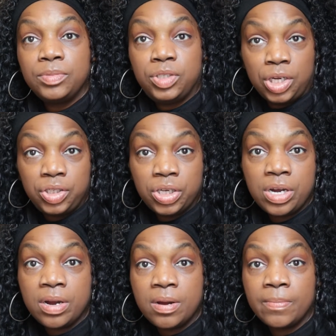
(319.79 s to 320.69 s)

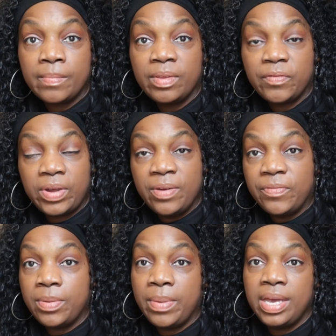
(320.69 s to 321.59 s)
ginger for
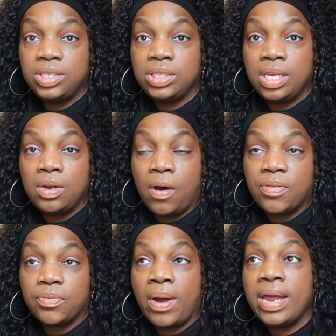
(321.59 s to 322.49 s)
inflammation and
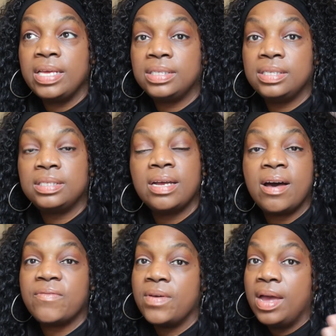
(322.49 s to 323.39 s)
arthritis and
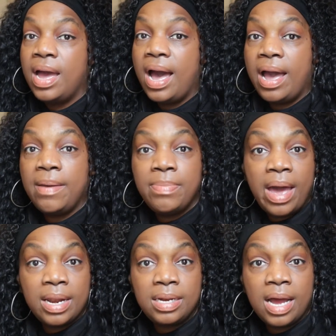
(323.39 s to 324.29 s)
stuff. I'm
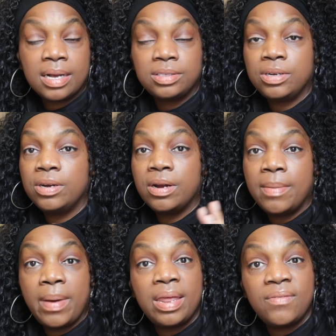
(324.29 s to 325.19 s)
not a doctor,
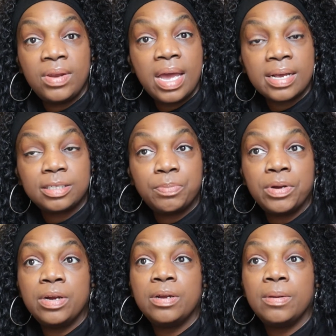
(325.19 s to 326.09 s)
I'm not even an
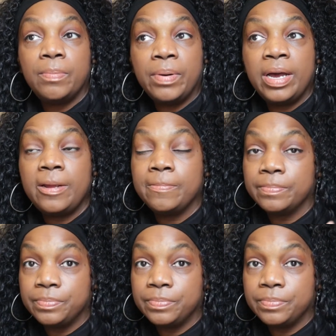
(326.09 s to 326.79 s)
expert, but